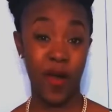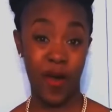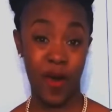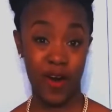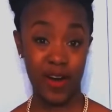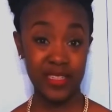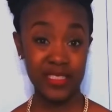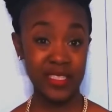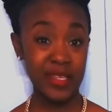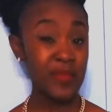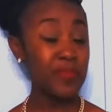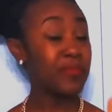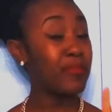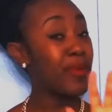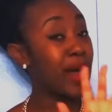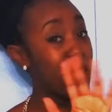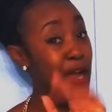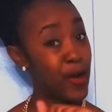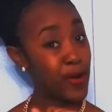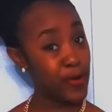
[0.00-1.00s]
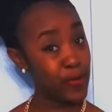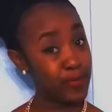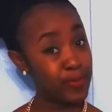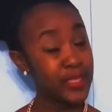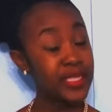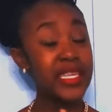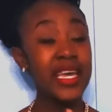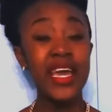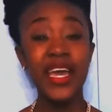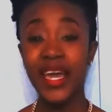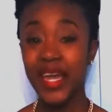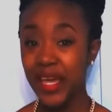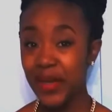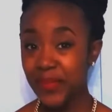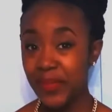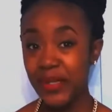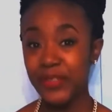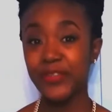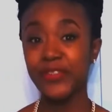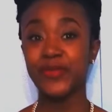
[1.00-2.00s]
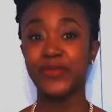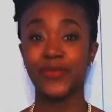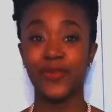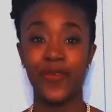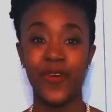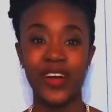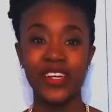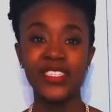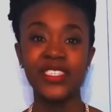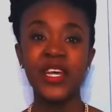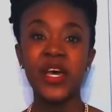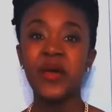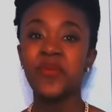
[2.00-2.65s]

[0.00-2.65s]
heart, my hopes, and my dreams were crushed